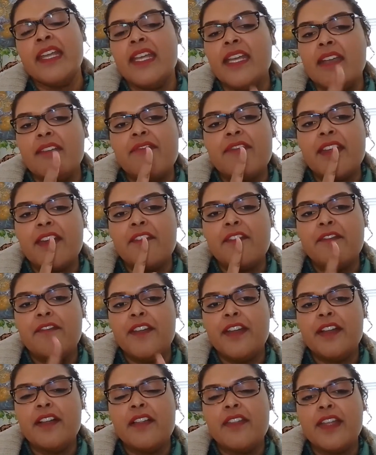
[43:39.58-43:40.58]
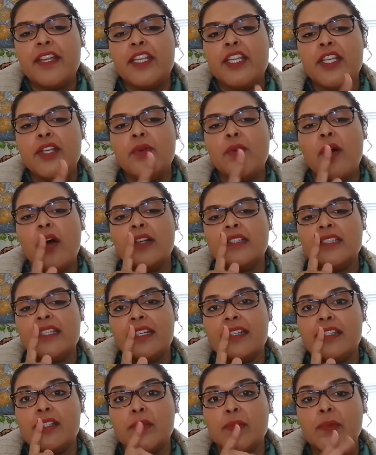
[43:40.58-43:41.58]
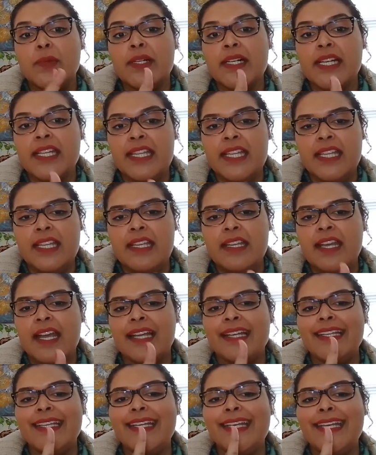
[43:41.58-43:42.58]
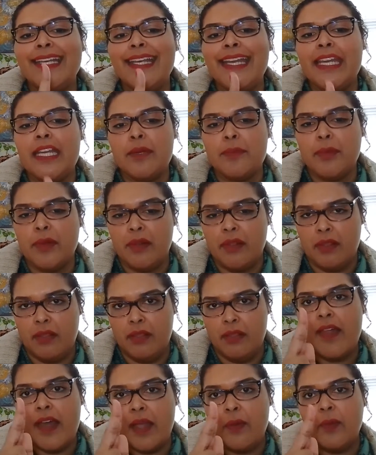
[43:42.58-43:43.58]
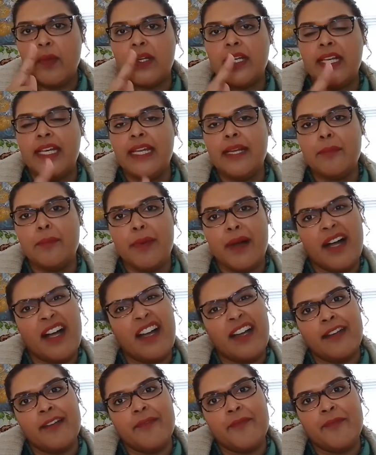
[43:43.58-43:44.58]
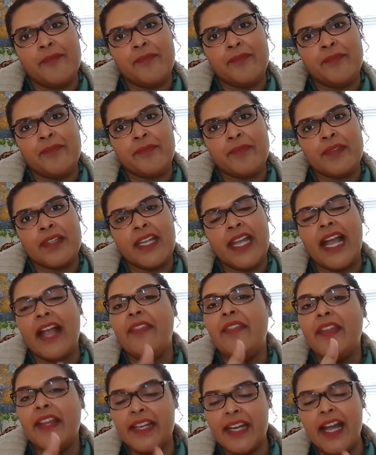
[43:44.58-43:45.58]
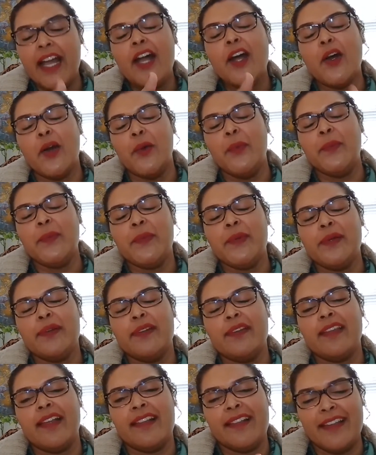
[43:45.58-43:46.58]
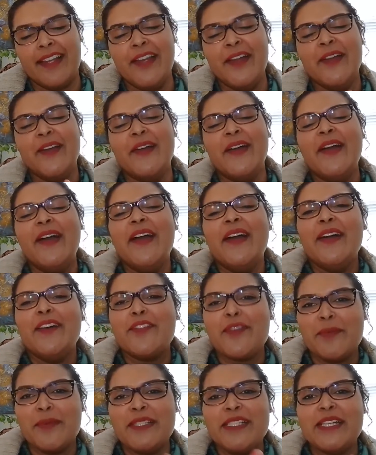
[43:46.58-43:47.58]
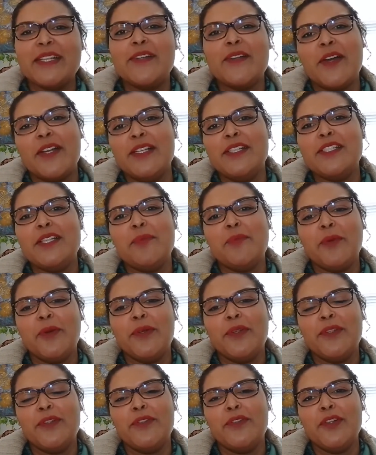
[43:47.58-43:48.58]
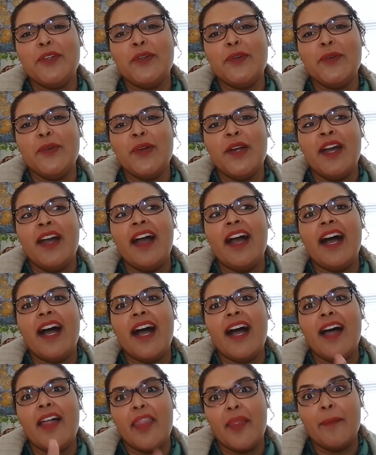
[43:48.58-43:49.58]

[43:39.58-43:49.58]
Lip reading: If they feel that you are trustworthy and credible, they will click buy. And then I hope that from a technology point of view, the